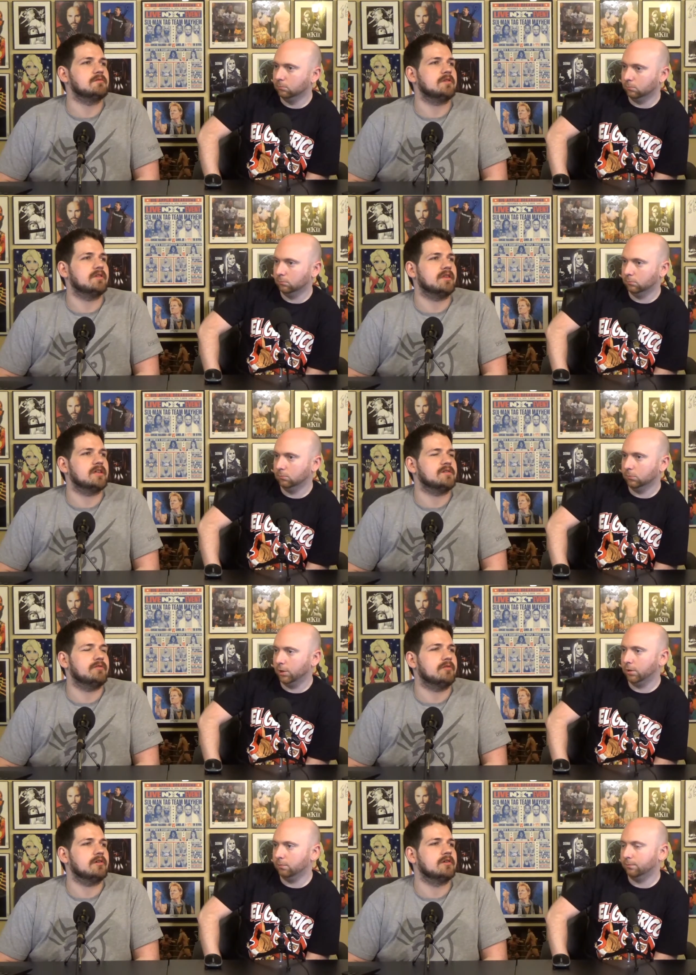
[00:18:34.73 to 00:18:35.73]
Speaker 1: was one of the
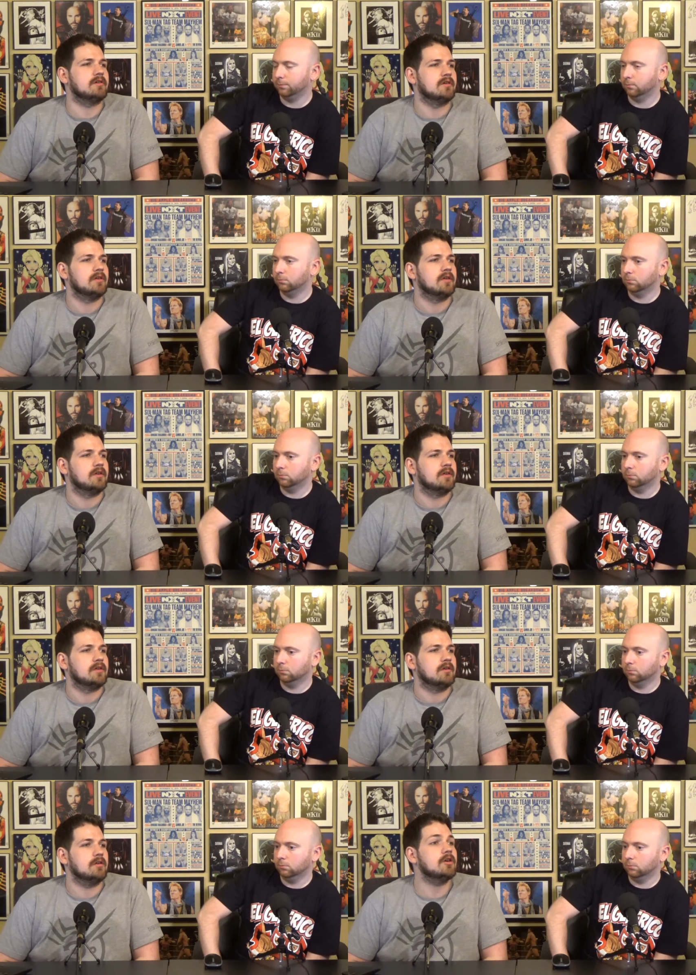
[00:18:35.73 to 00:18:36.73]
last yeah. four.
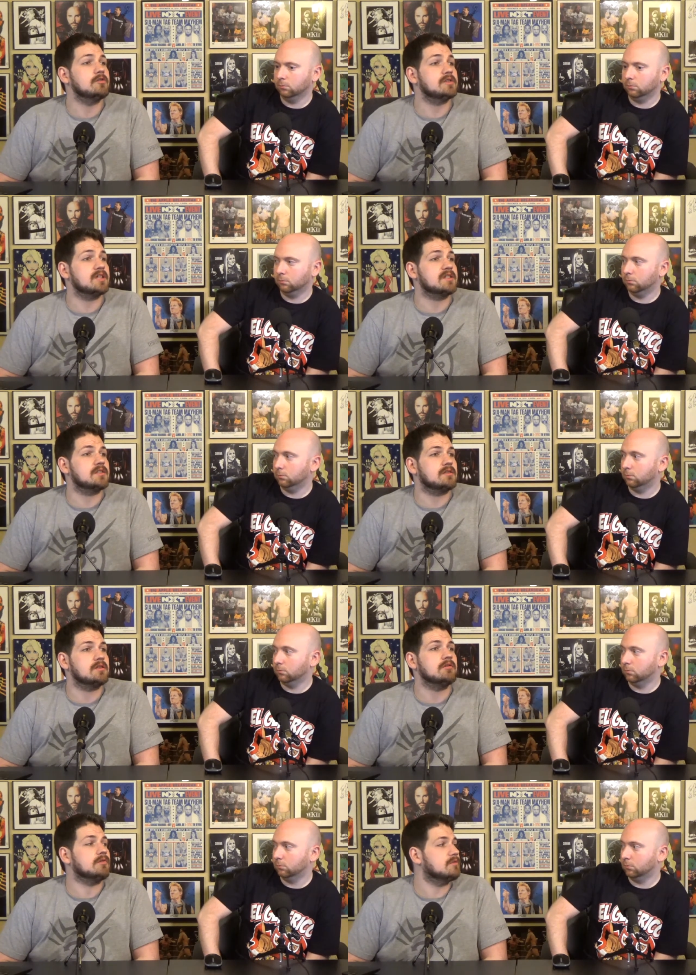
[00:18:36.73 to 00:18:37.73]
Oh, no, he was the last
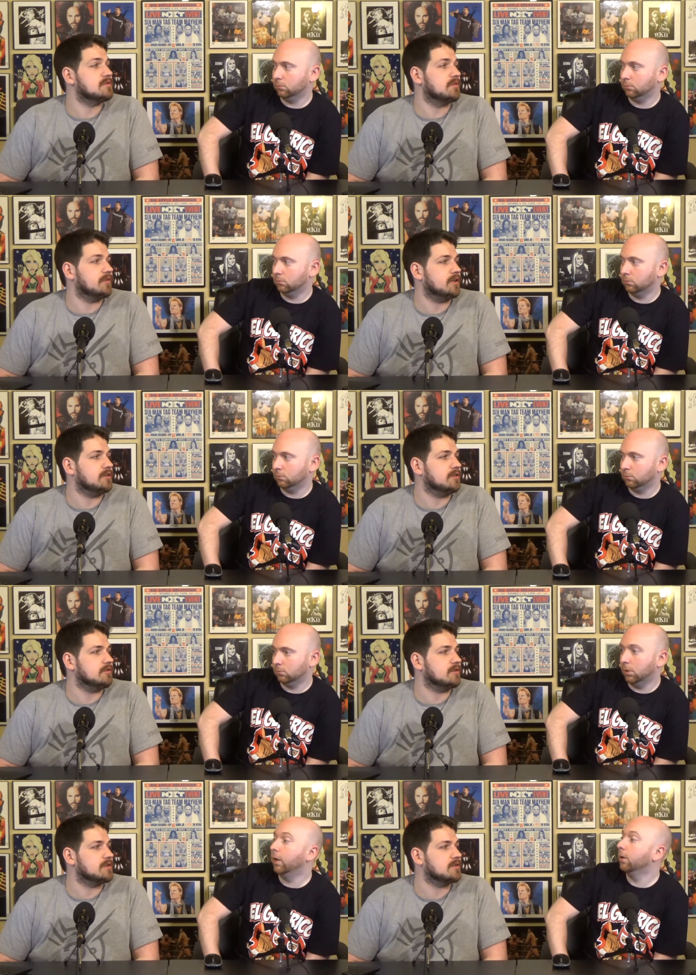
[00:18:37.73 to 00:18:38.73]
two. He was in the final
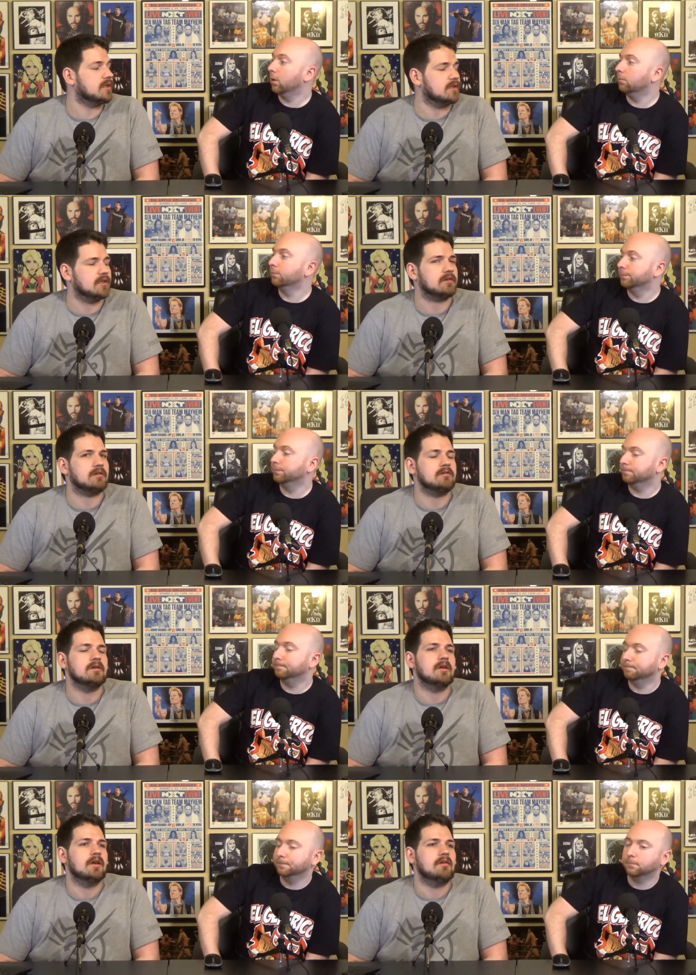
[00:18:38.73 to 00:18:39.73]
two. Yeah, yeah, right. yeah,
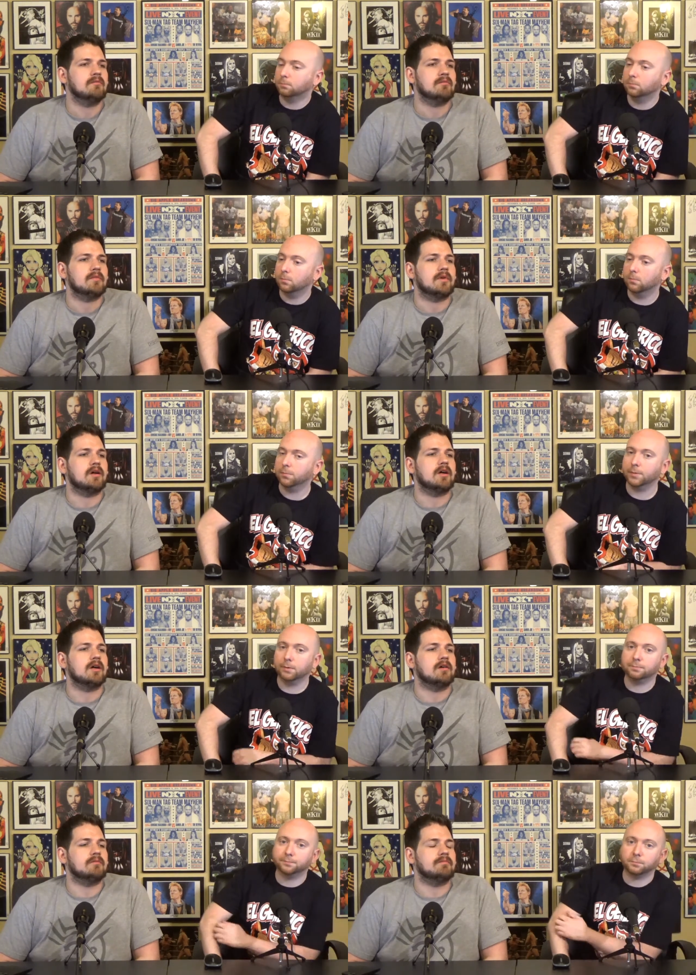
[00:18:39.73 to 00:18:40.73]

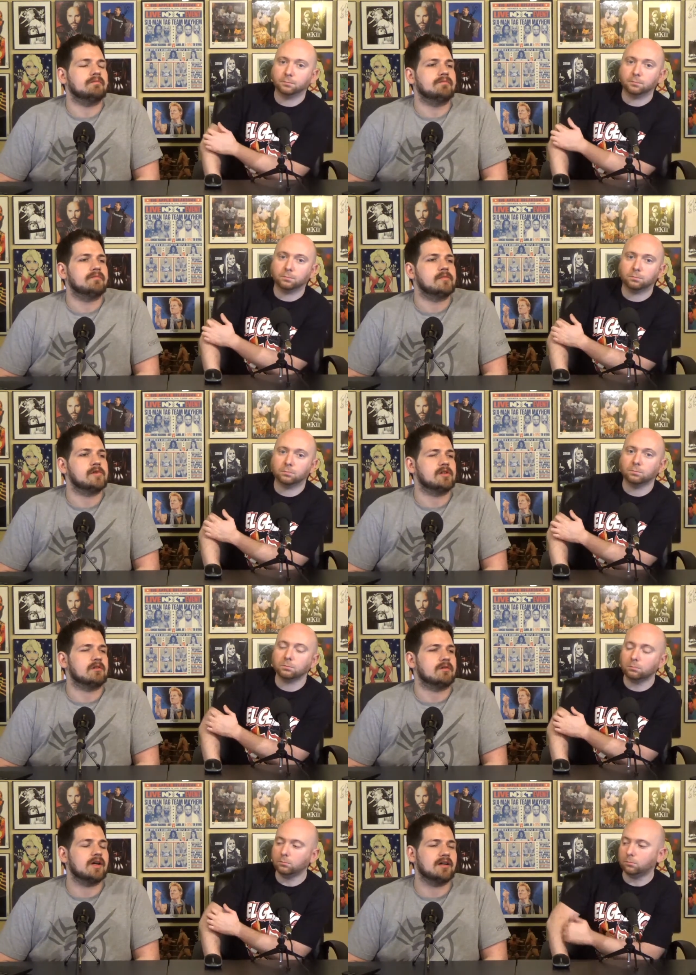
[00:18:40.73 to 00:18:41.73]
Speaker 2: yeah. Um,
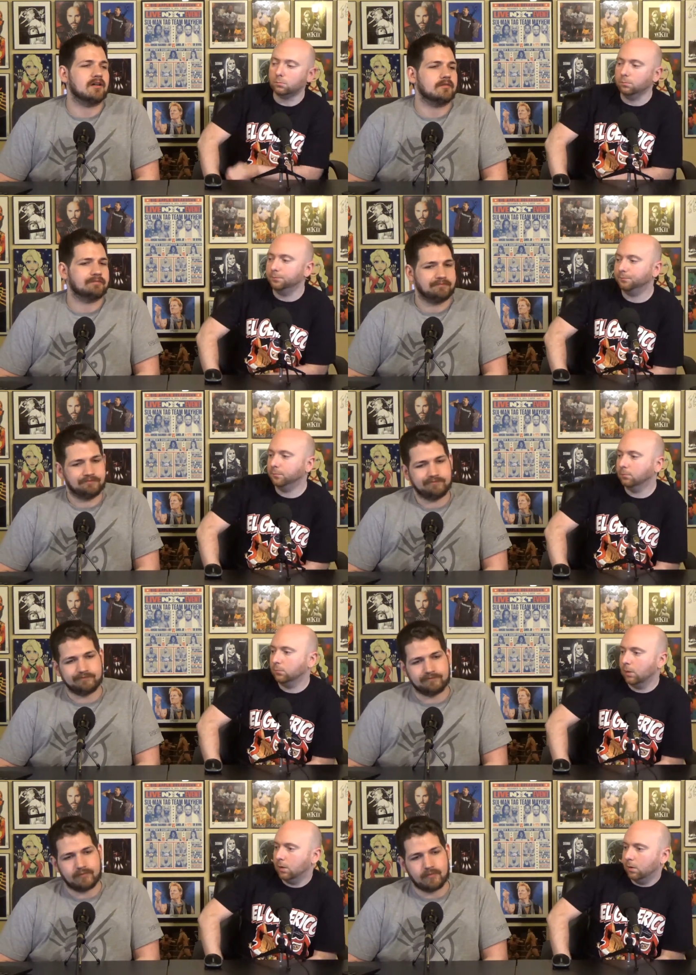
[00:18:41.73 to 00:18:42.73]
so I don't know.
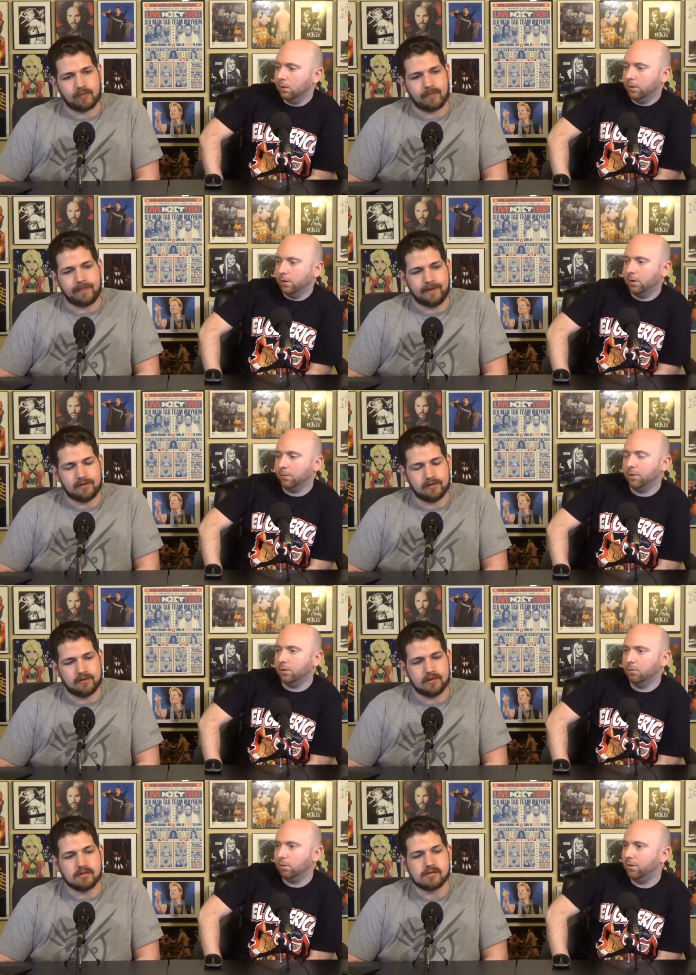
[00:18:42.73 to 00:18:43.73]
I
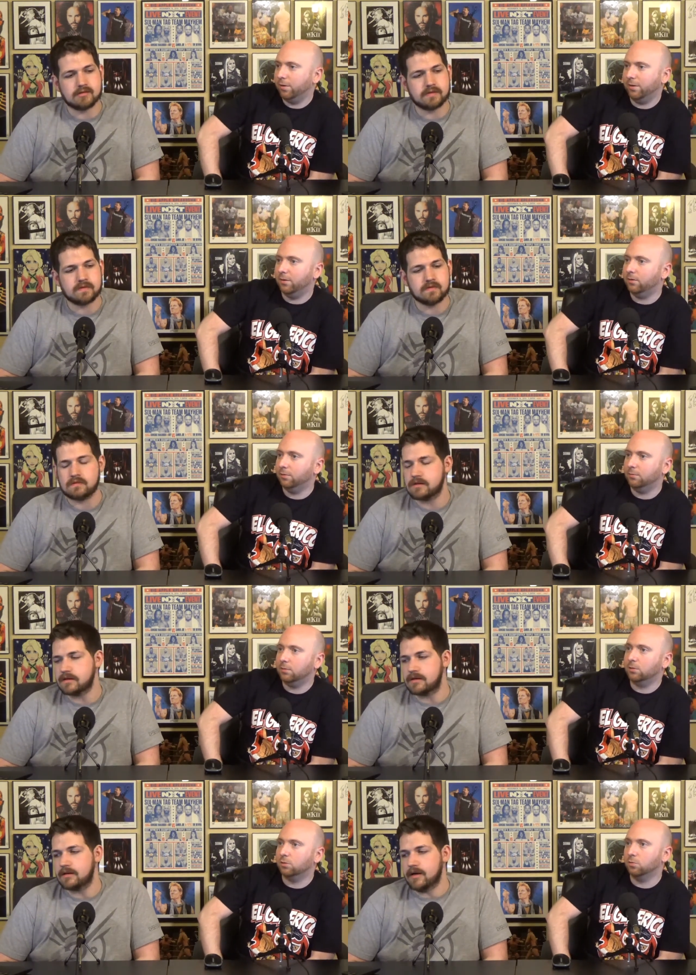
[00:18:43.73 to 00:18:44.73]
mean, you
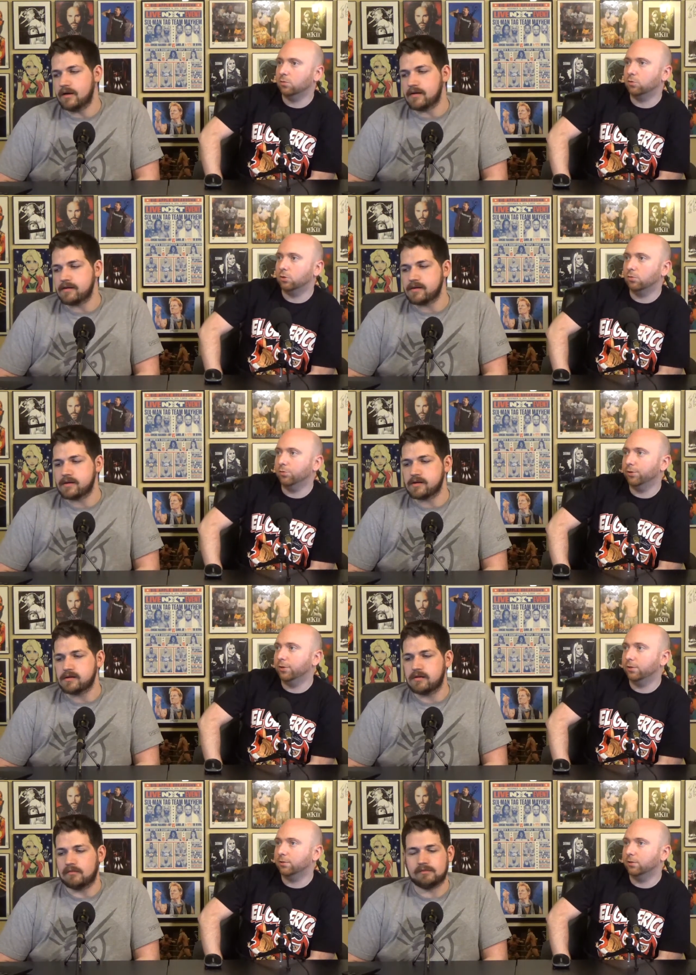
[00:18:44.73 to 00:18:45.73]
Samoa Joe
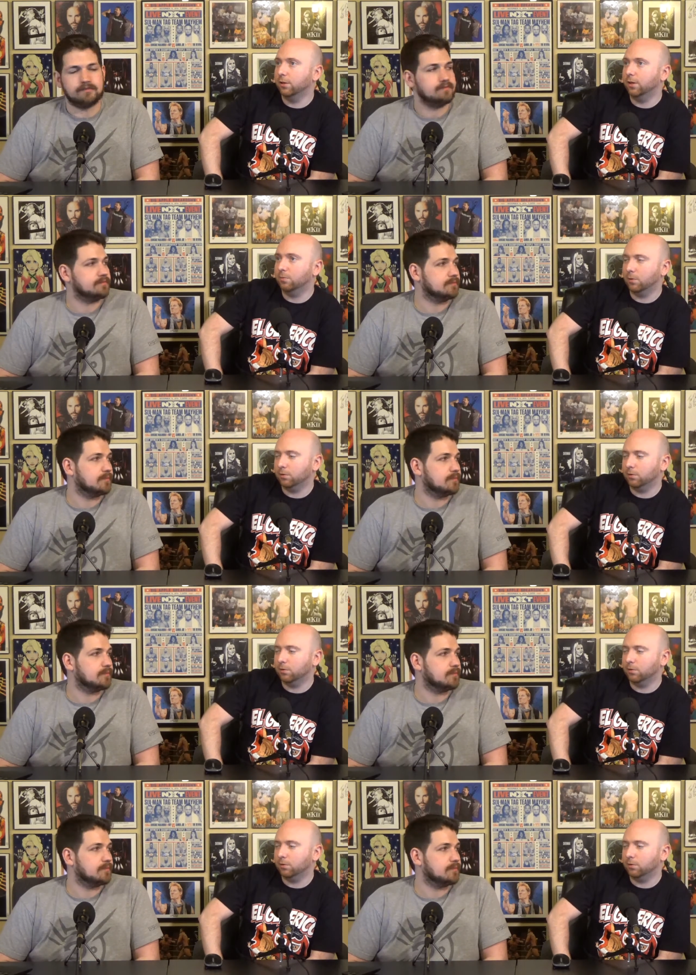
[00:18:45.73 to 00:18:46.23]
really doesn't need it